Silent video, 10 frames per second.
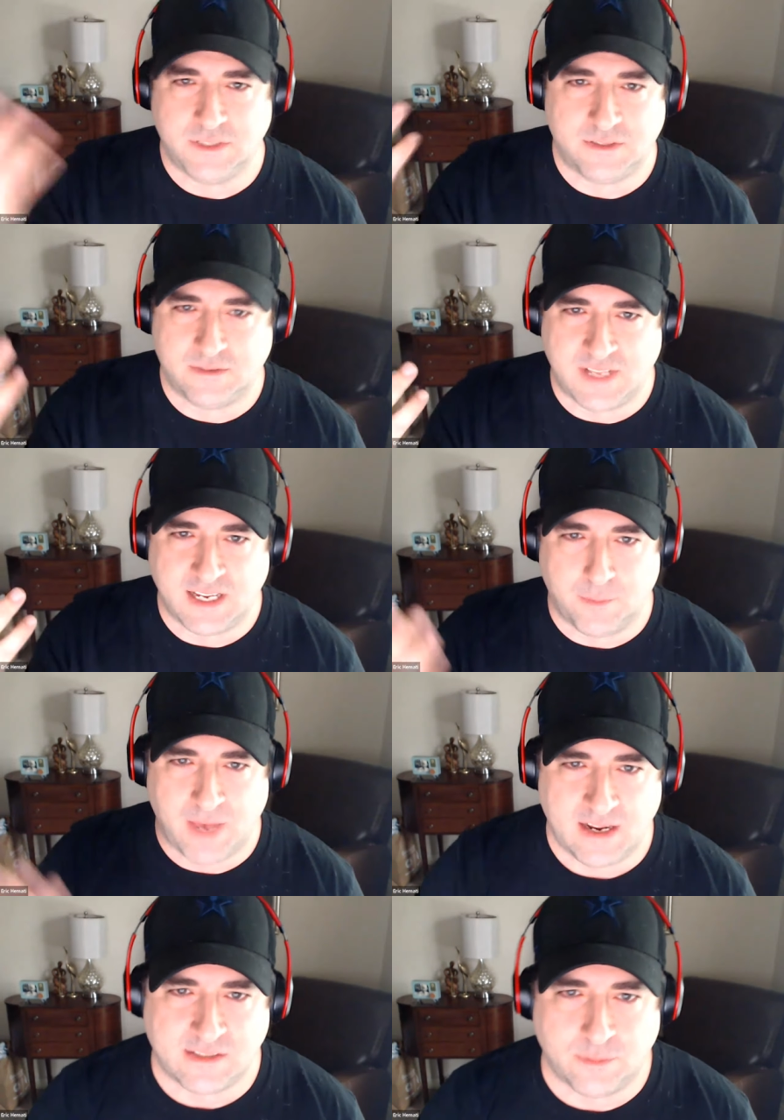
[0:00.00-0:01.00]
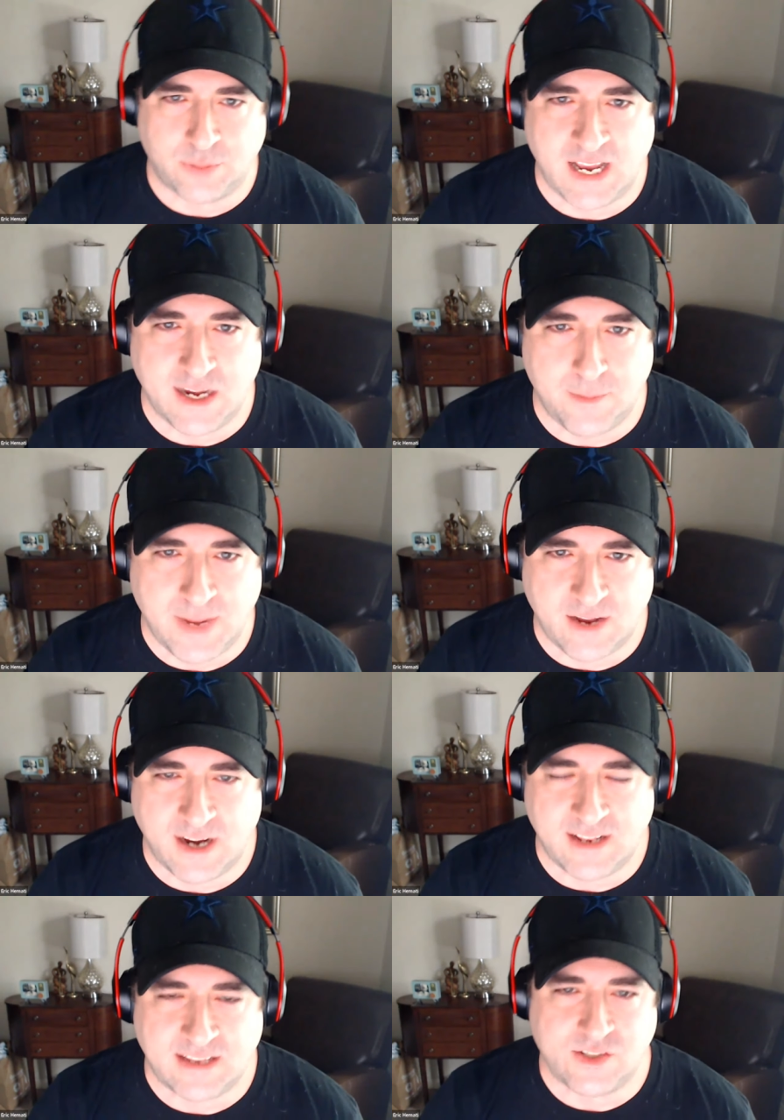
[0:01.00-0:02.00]
Just think about it supply and demand,
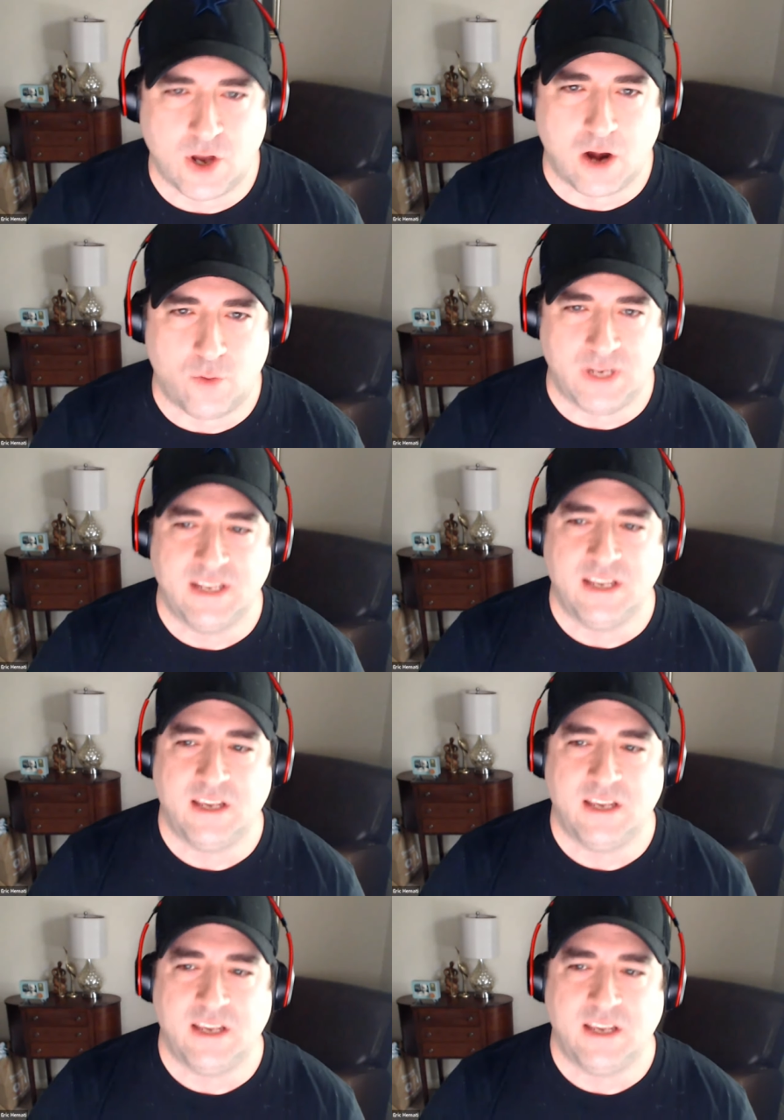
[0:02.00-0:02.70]
right? That's Darwin.